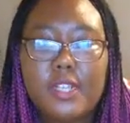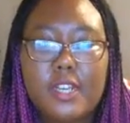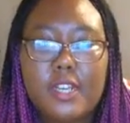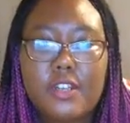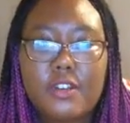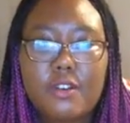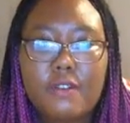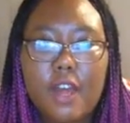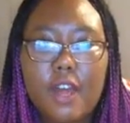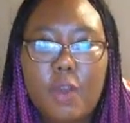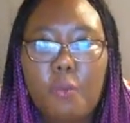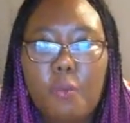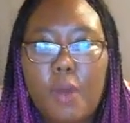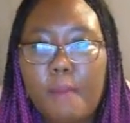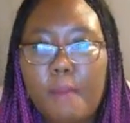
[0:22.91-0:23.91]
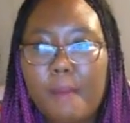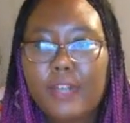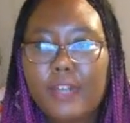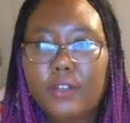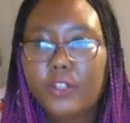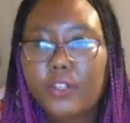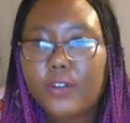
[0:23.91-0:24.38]
centered around what a
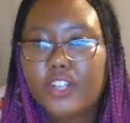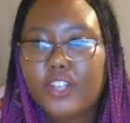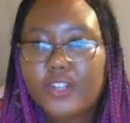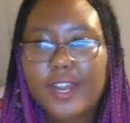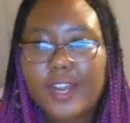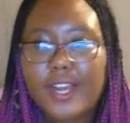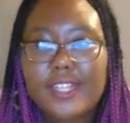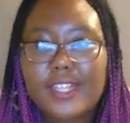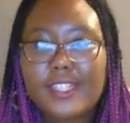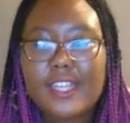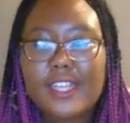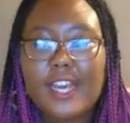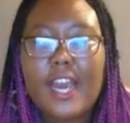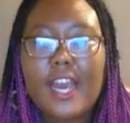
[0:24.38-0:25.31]
microaggression is